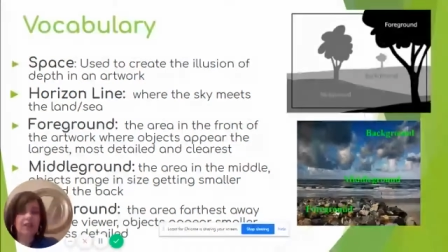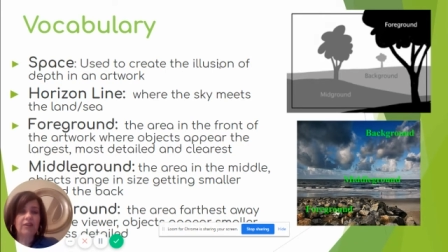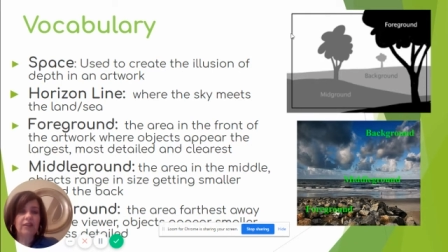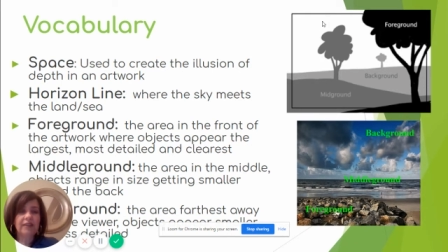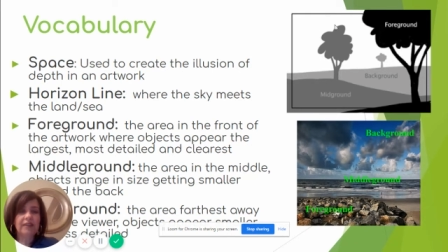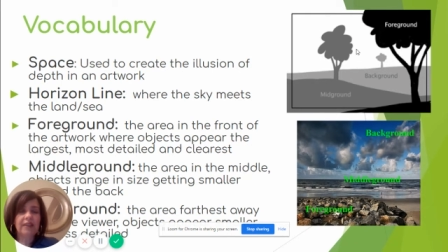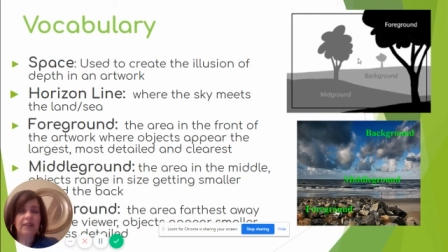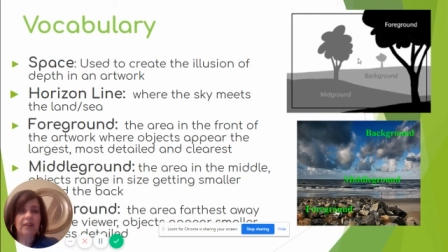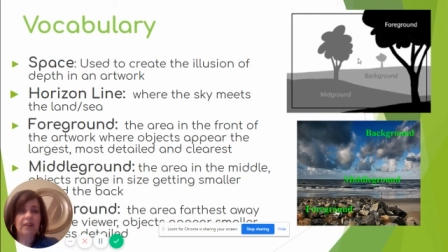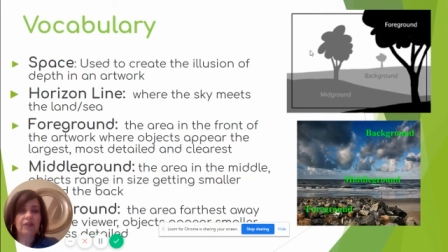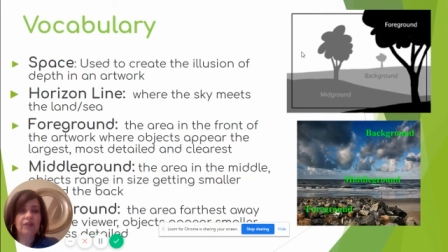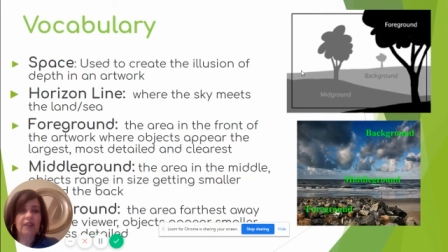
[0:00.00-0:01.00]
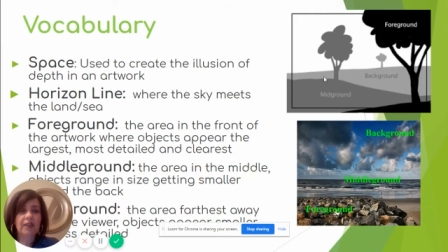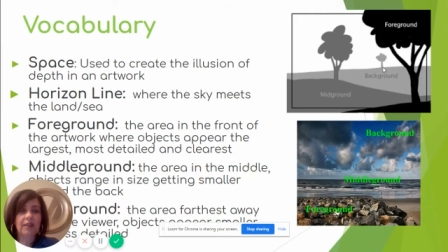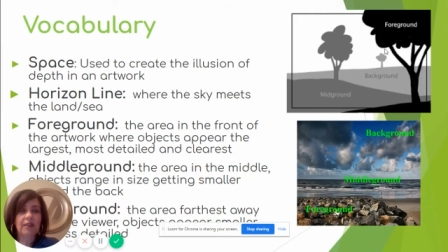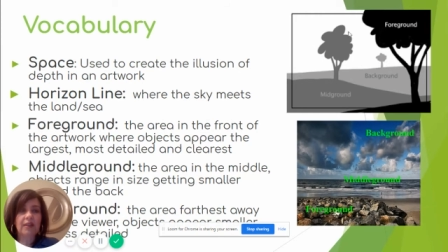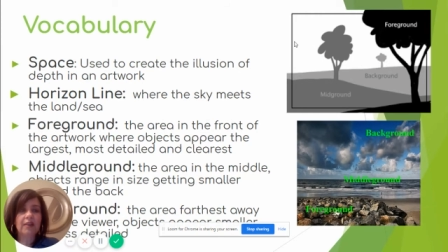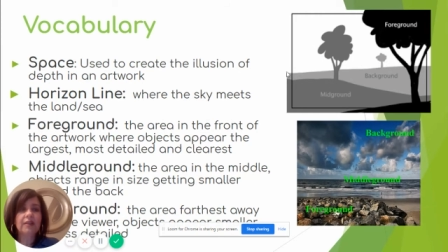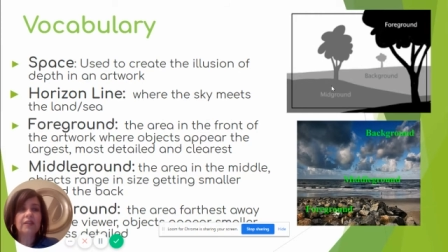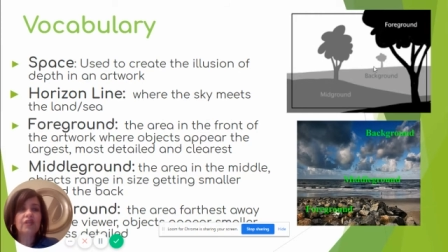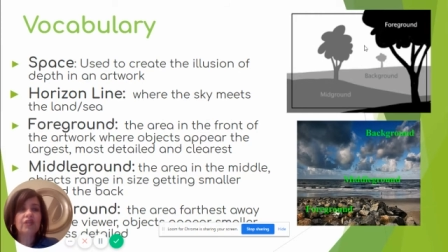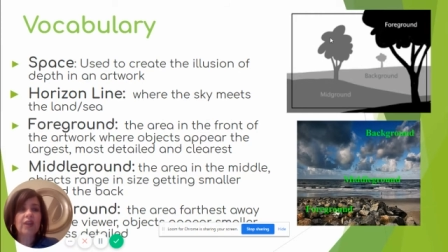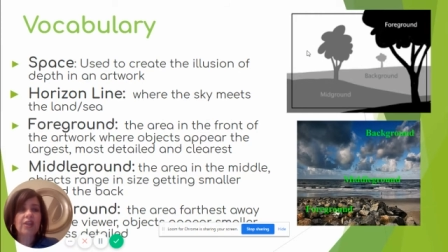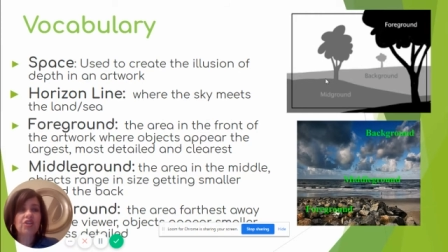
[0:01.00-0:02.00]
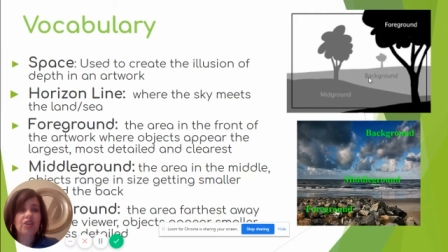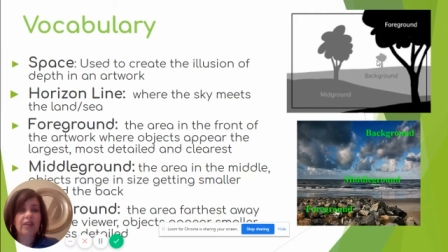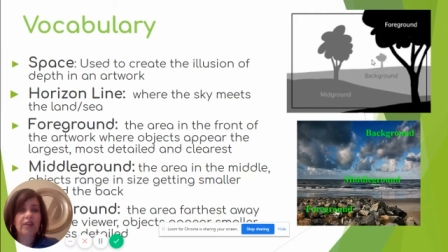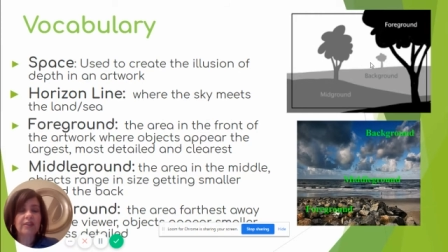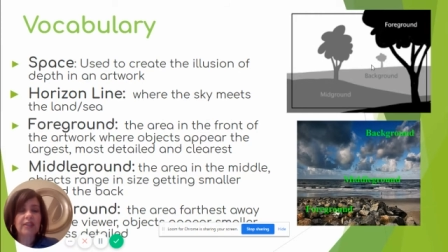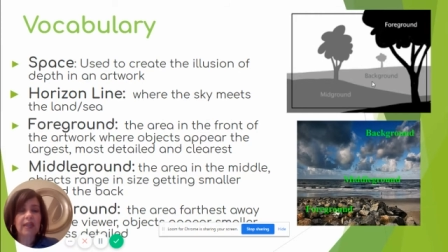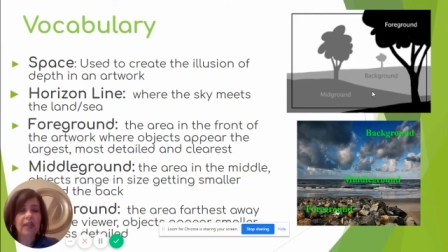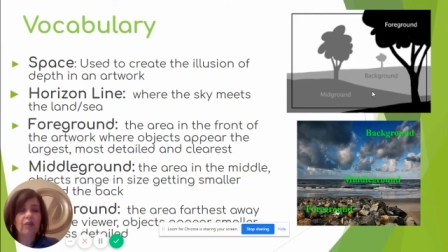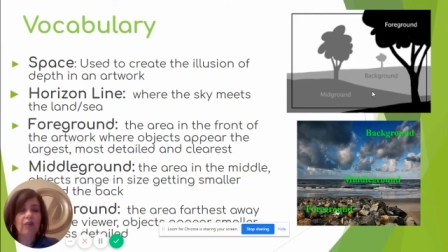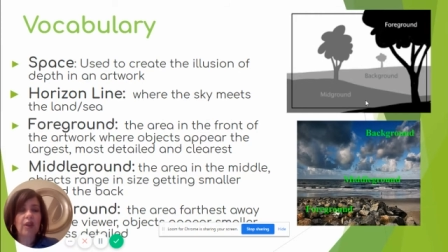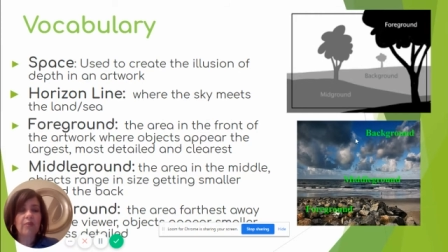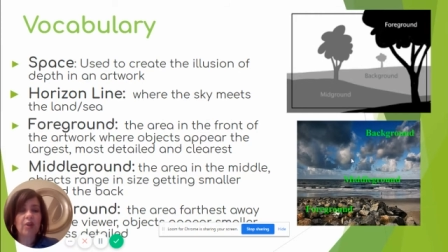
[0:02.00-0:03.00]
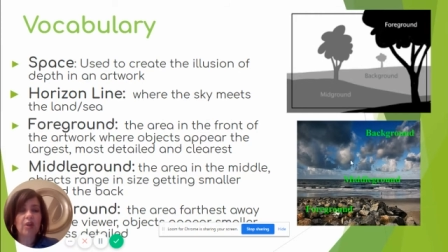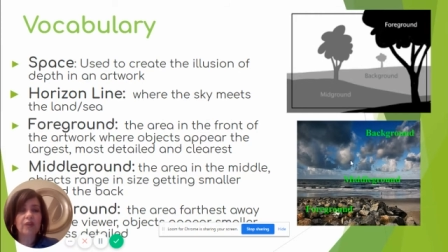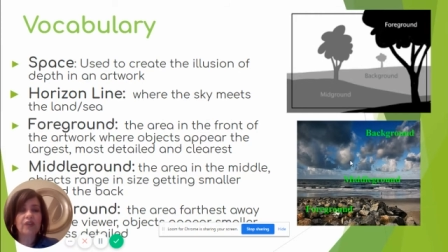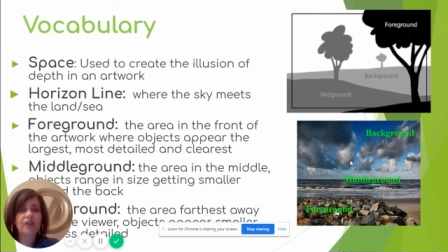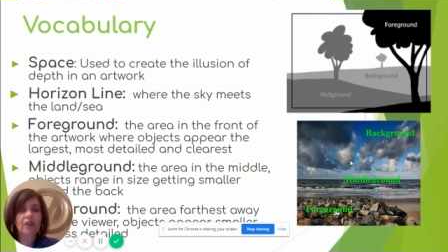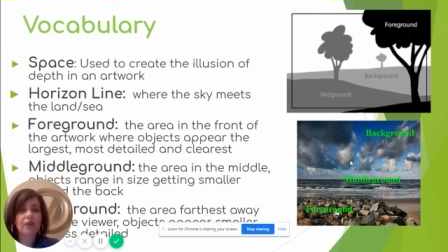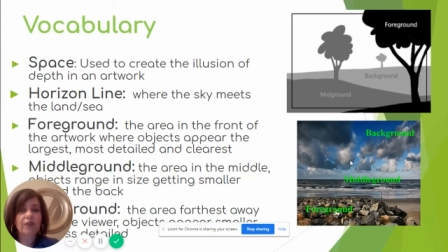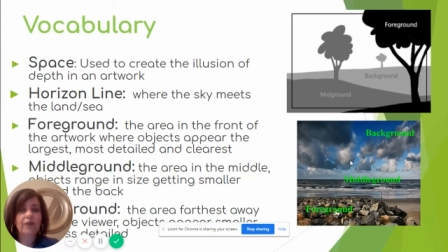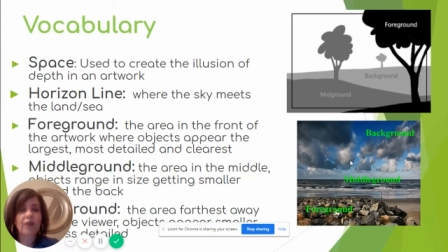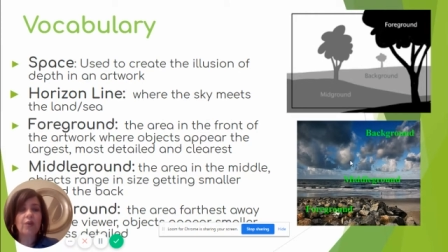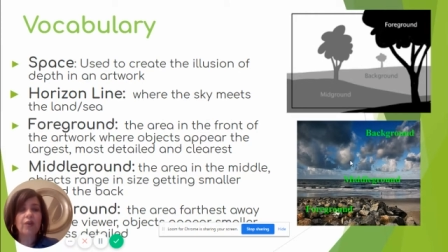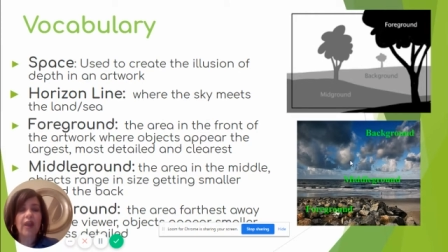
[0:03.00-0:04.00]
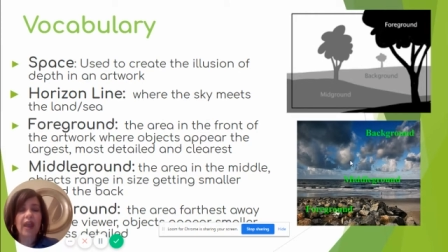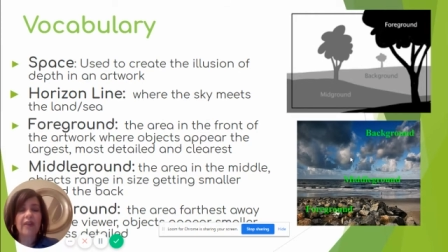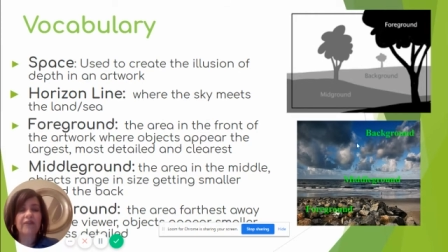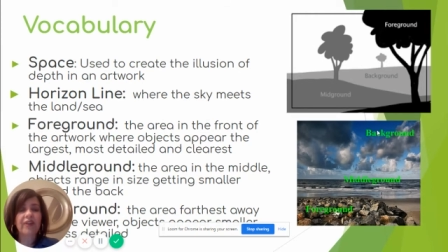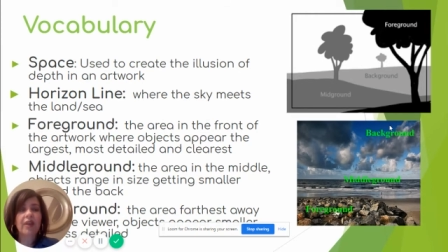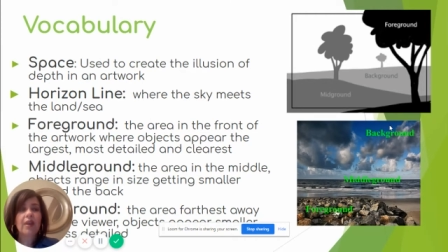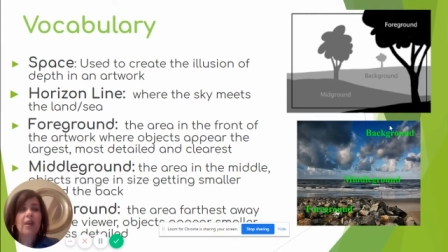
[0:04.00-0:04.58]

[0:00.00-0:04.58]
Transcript: and you can see there's an illustration here, a diagram, and also a photograph.